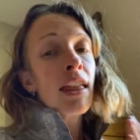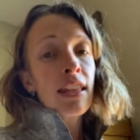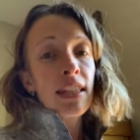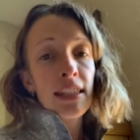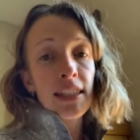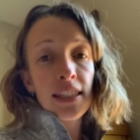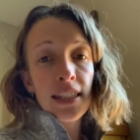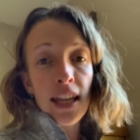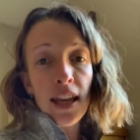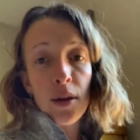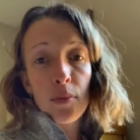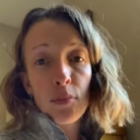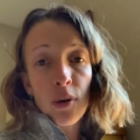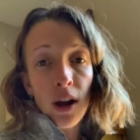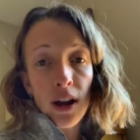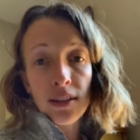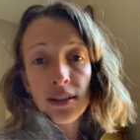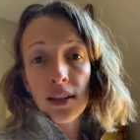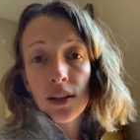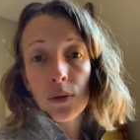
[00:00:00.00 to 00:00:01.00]
Same
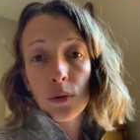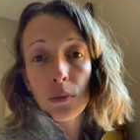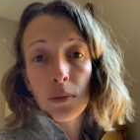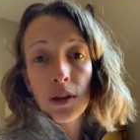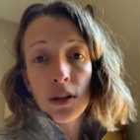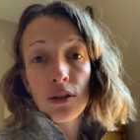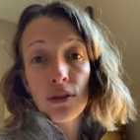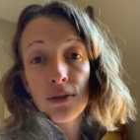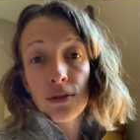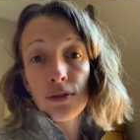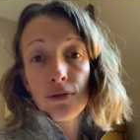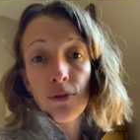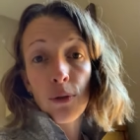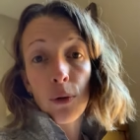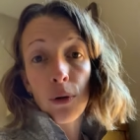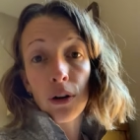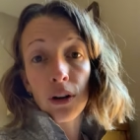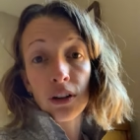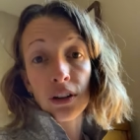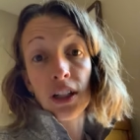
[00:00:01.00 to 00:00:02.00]
process will be used
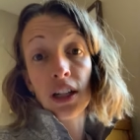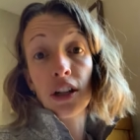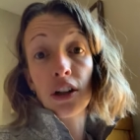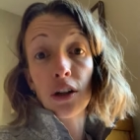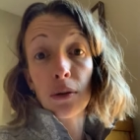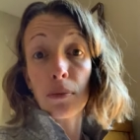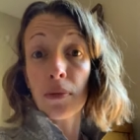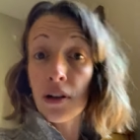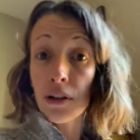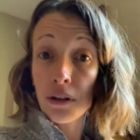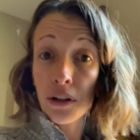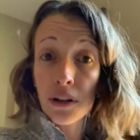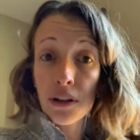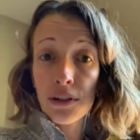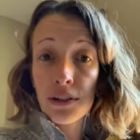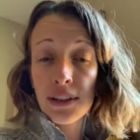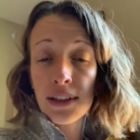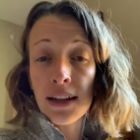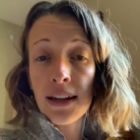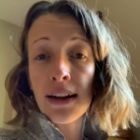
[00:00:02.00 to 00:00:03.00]
for cleaning your
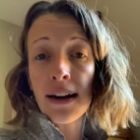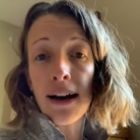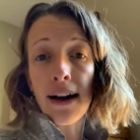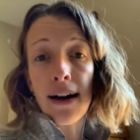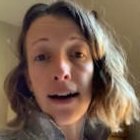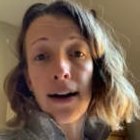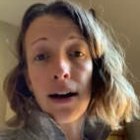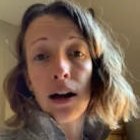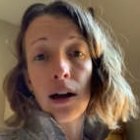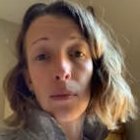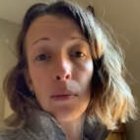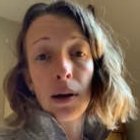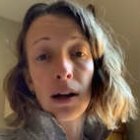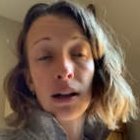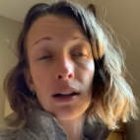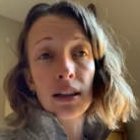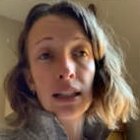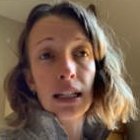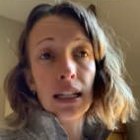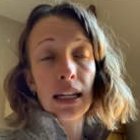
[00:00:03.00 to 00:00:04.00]
mirrors, um,
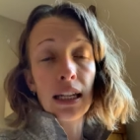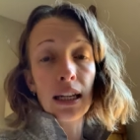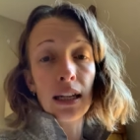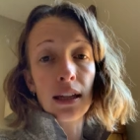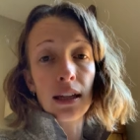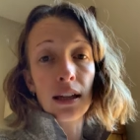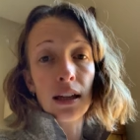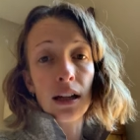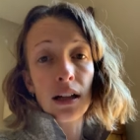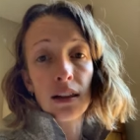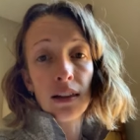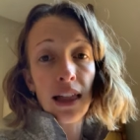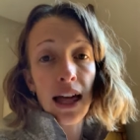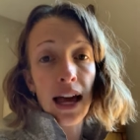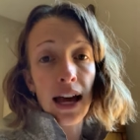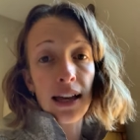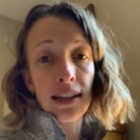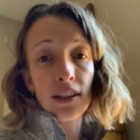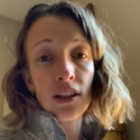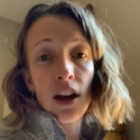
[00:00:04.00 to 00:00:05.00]
cleaning
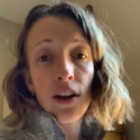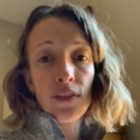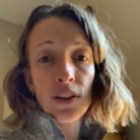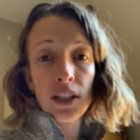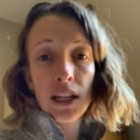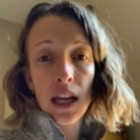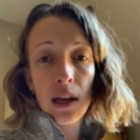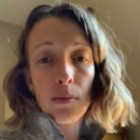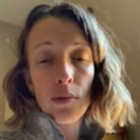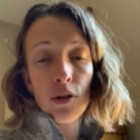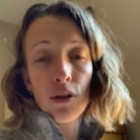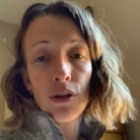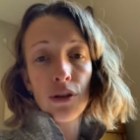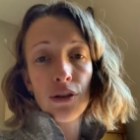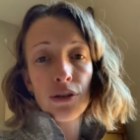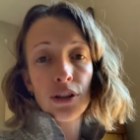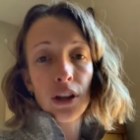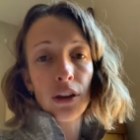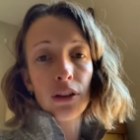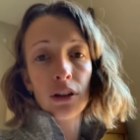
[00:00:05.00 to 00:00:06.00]
glass coffee
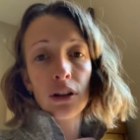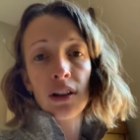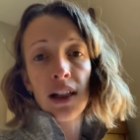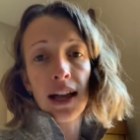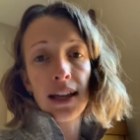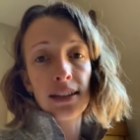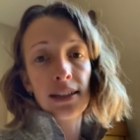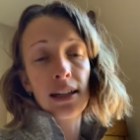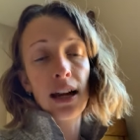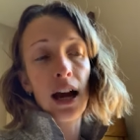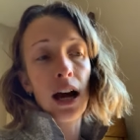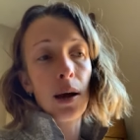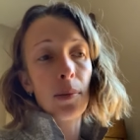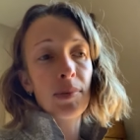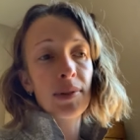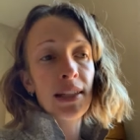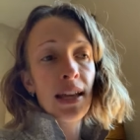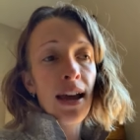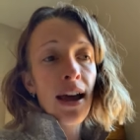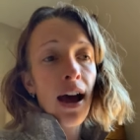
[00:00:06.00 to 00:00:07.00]
tables, other glass
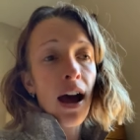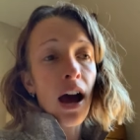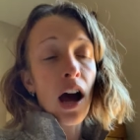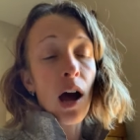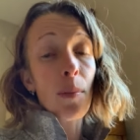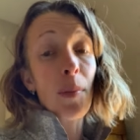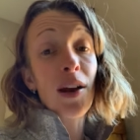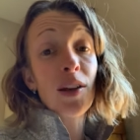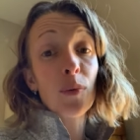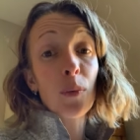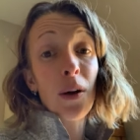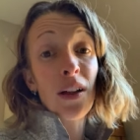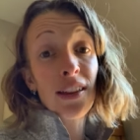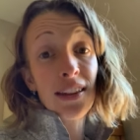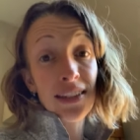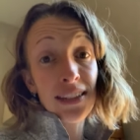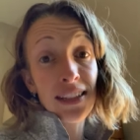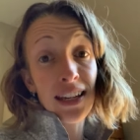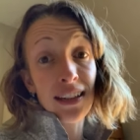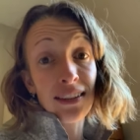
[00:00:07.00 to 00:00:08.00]
tops, um, as well
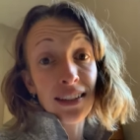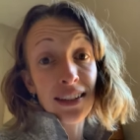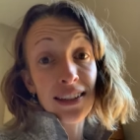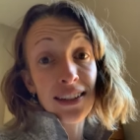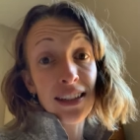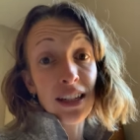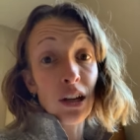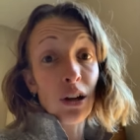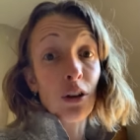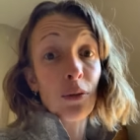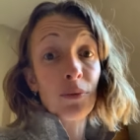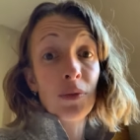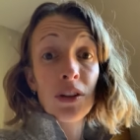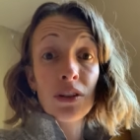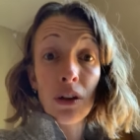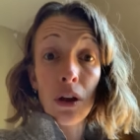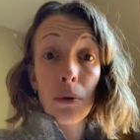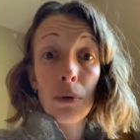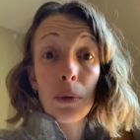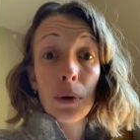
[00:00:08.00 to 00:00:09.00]
as stainless steel.
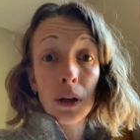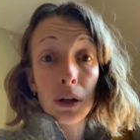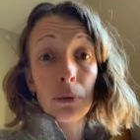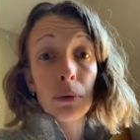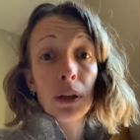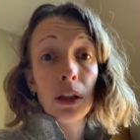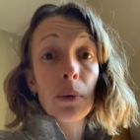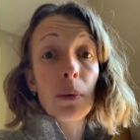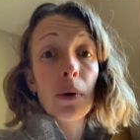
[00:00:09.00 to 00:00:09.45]
These all will work really